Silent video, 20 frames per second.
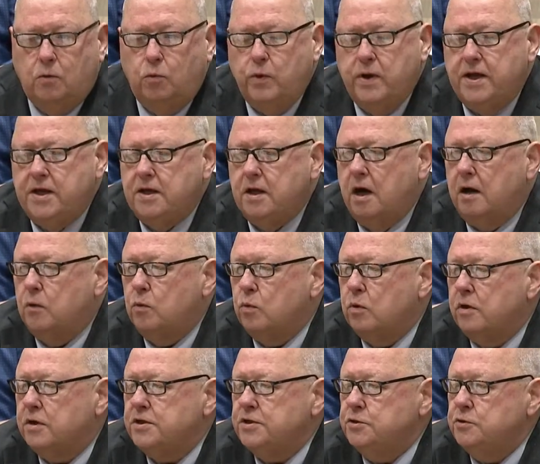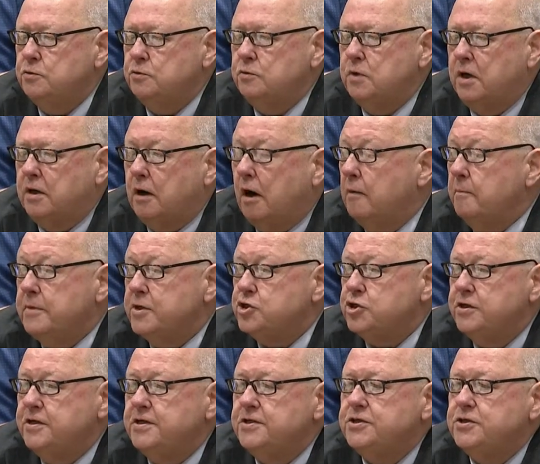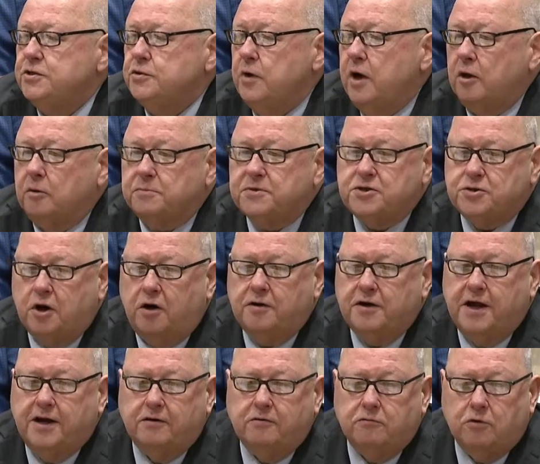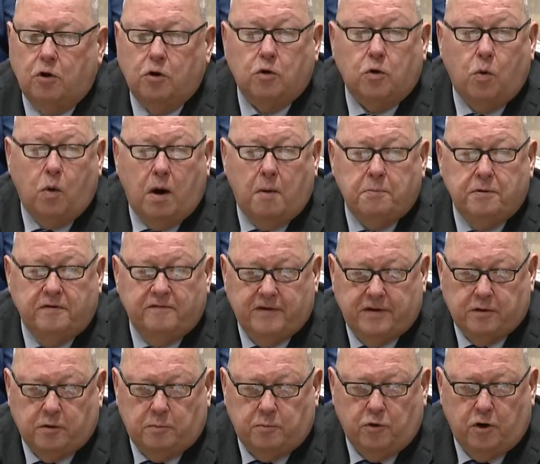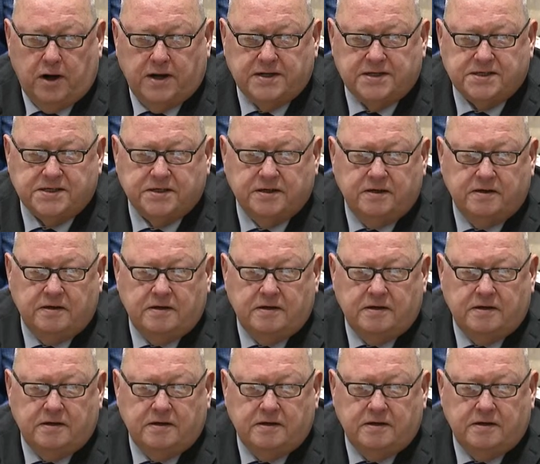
Our mission is to help start and grow a cooperative enterprise.